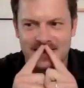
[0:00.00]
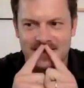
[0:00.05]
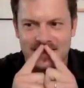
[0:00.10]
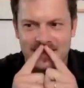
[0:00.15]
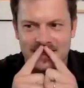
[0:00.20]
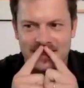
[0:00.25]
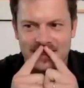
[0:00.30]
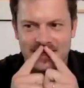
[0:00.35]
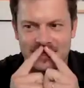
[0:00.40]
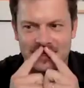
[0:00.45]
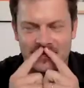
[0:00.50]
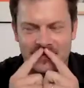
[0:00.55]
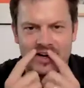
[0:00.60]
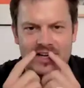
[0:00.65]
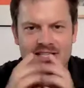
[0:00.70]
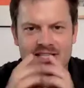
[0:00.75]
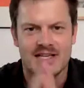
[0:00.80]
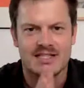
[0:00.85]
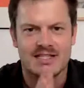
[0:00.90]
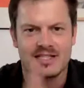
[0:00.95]
It's
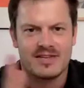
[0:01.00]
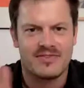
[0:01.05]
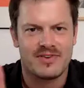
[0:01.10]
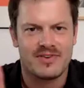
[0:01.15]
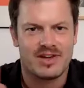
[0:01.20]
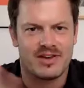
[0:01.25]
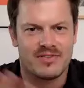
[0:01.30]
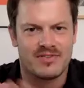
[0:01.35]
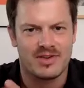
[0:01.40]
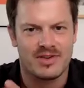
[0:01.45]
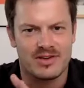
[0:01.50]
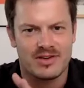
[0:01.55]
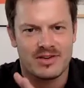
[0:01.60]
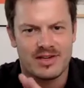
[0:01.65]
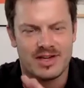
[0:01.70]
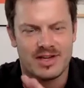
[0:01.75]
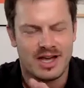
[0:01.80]
very scientific of you.